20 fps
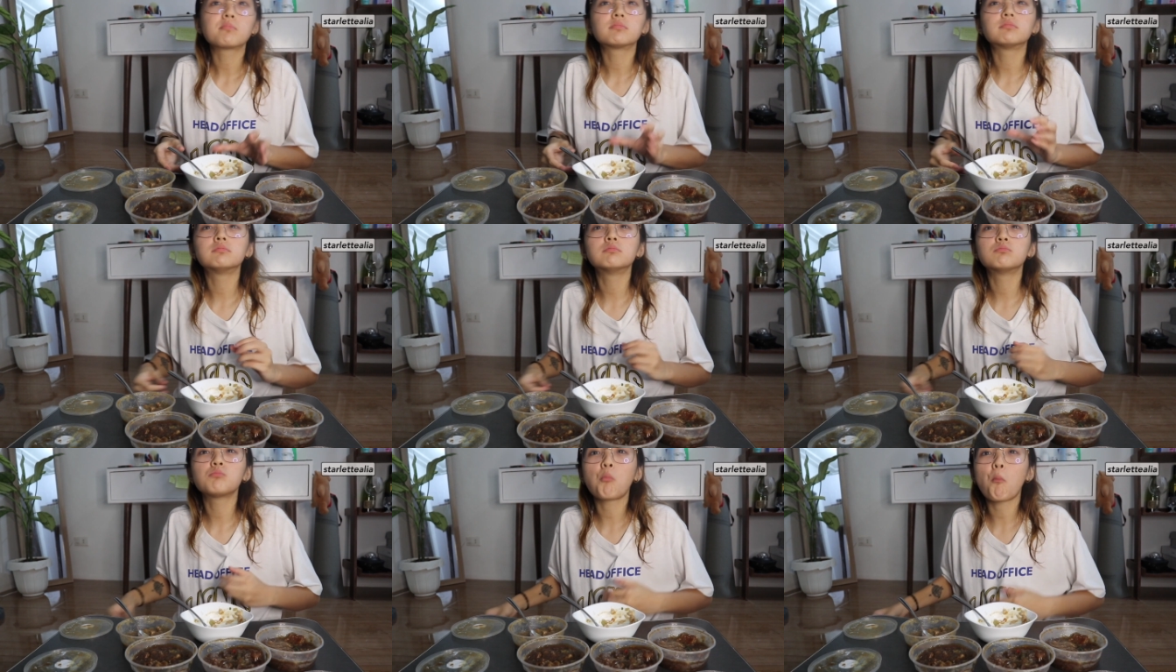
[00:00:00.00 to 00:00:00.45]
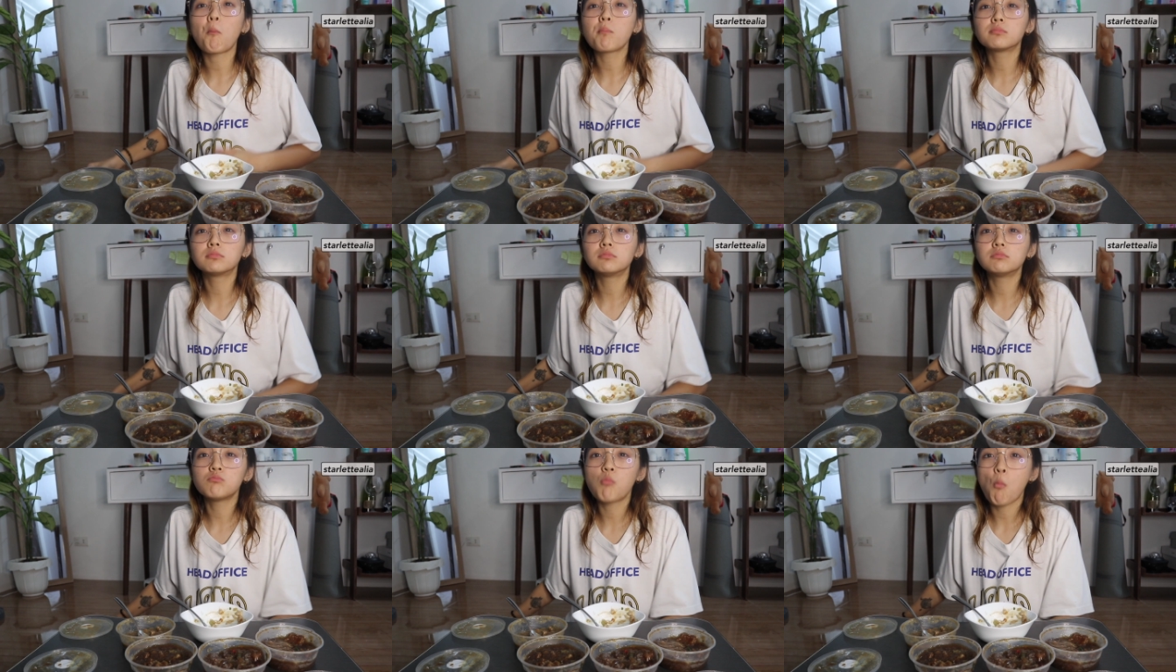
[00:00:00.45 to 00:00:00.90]
or
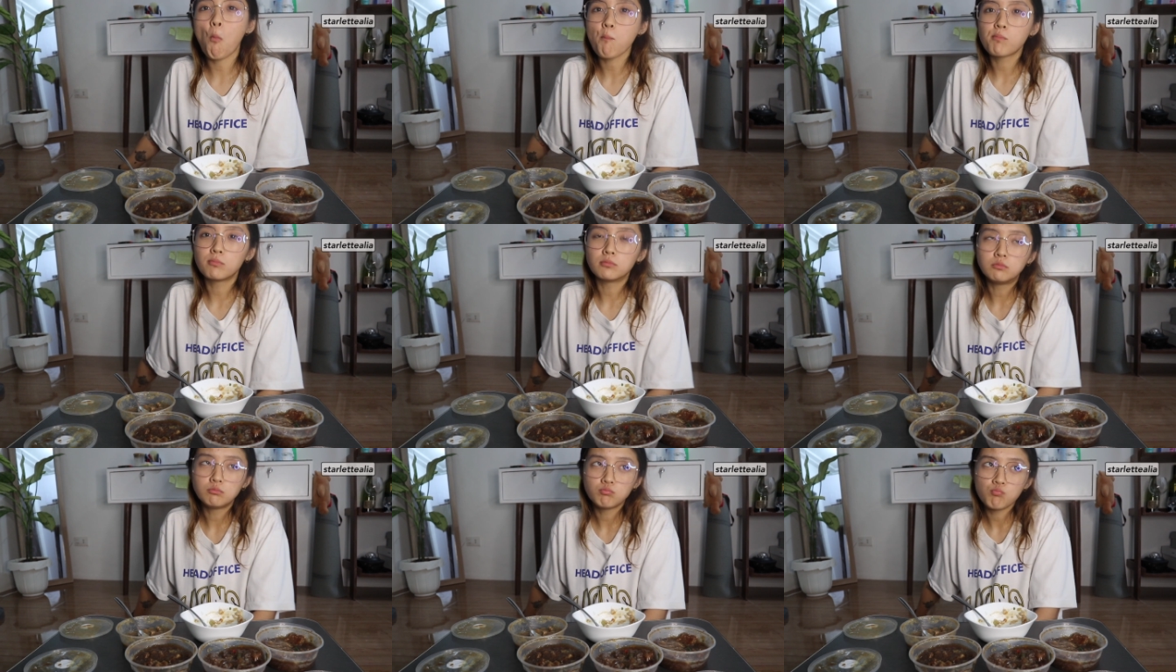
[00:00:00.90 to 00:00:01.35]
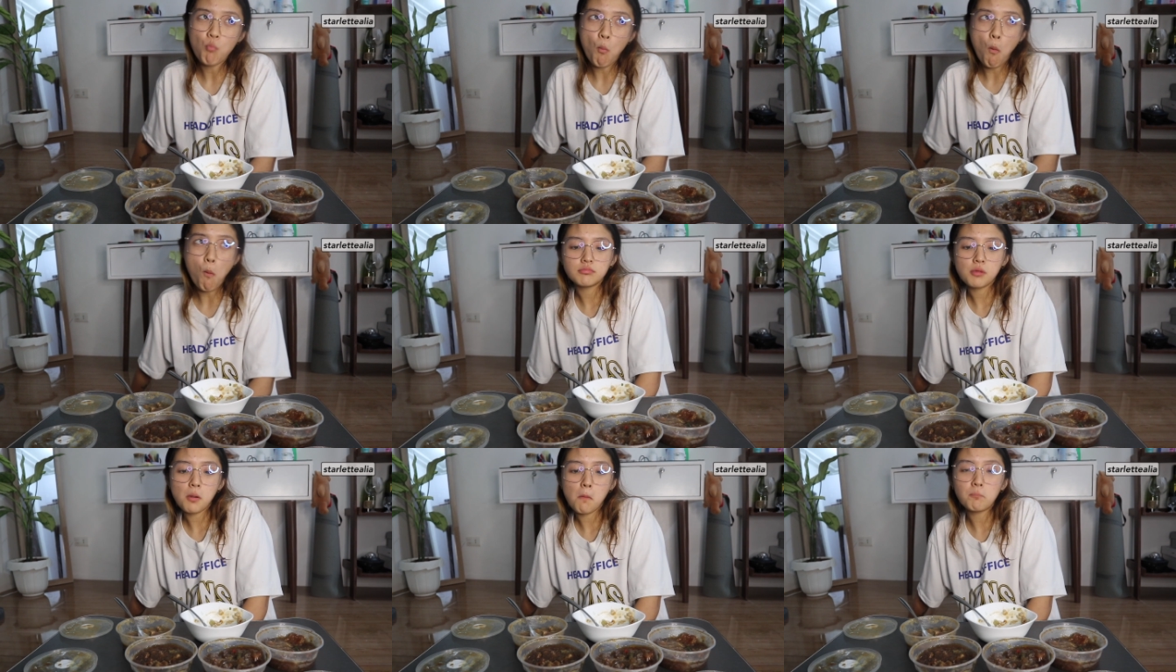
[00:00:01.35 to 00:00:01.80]
hotel?
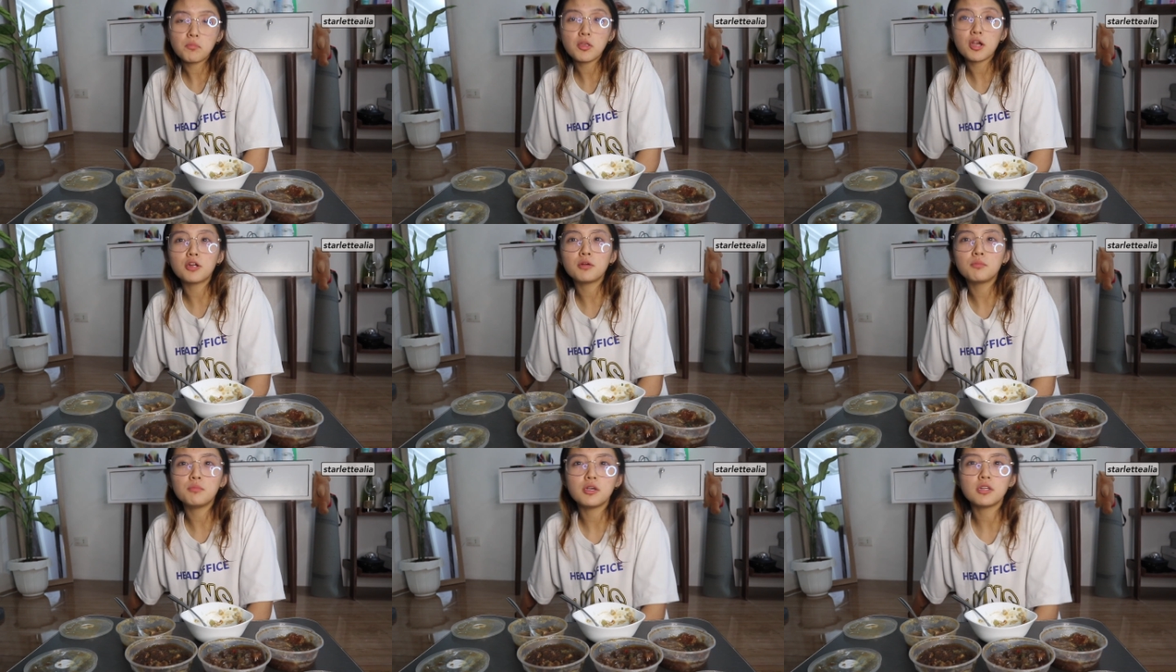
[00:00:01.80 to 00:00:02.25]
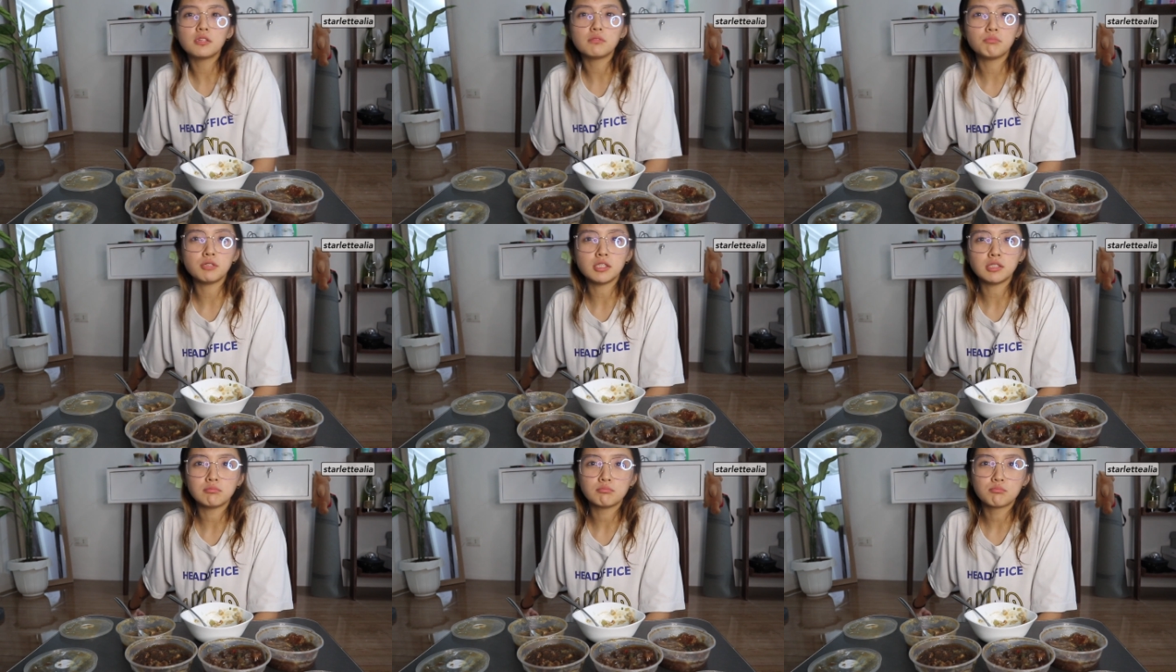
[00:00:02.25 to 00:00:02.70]

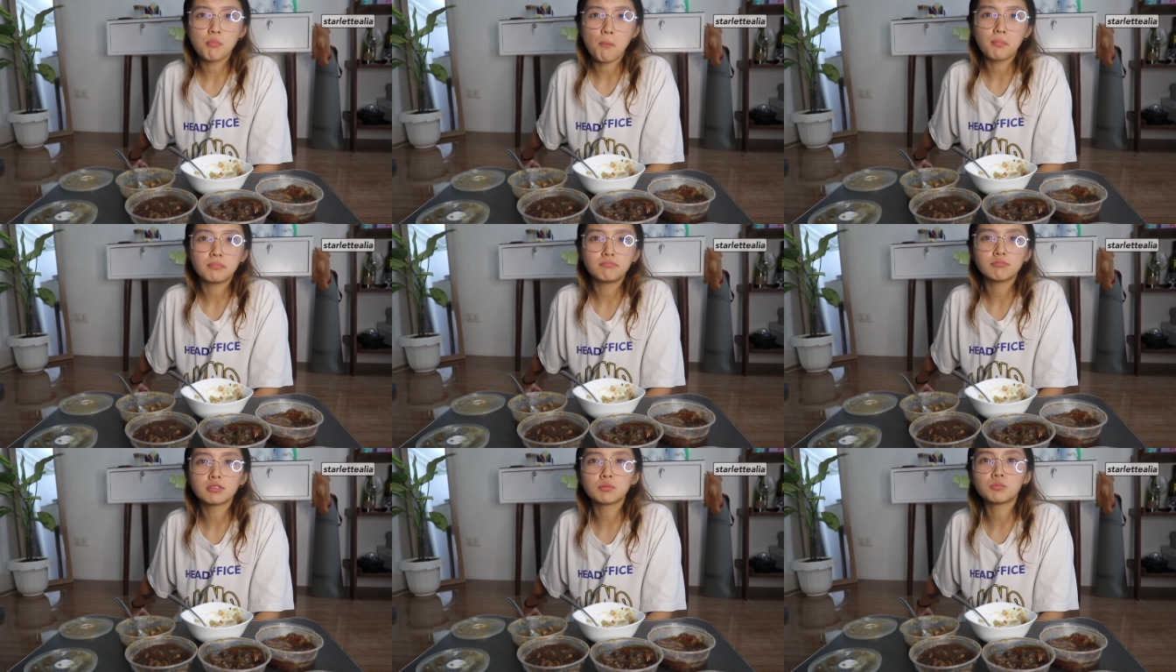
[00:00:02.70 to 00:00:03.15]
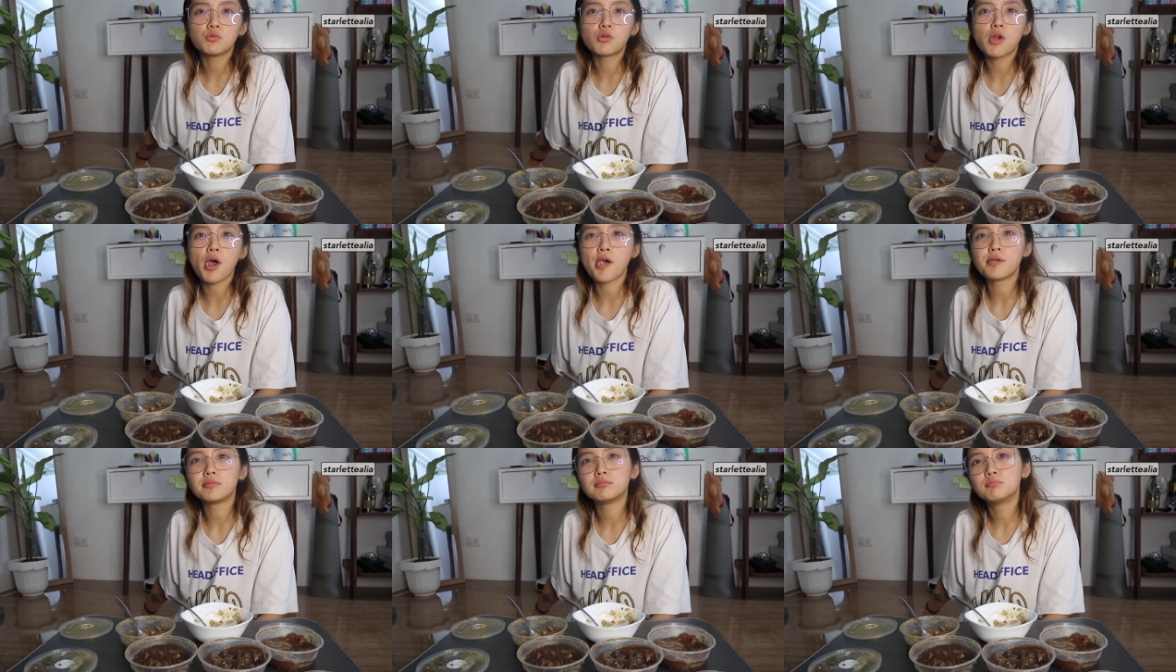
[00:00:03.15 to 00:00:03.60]
Airbnb. Mas
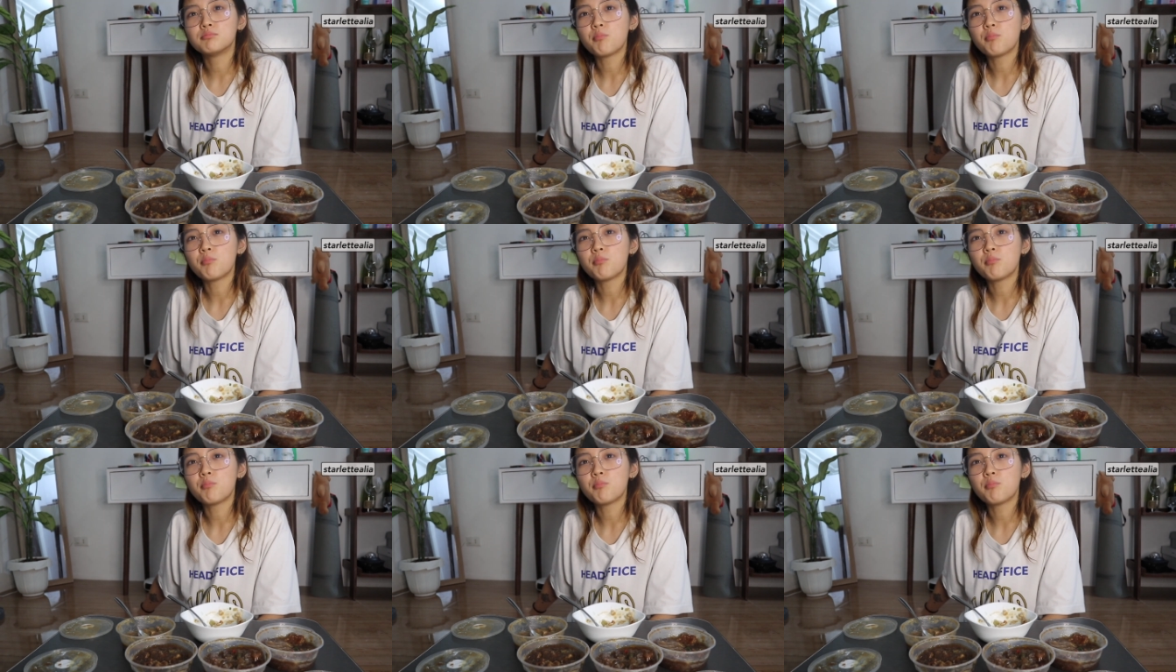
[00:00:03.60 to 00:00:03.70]
mura.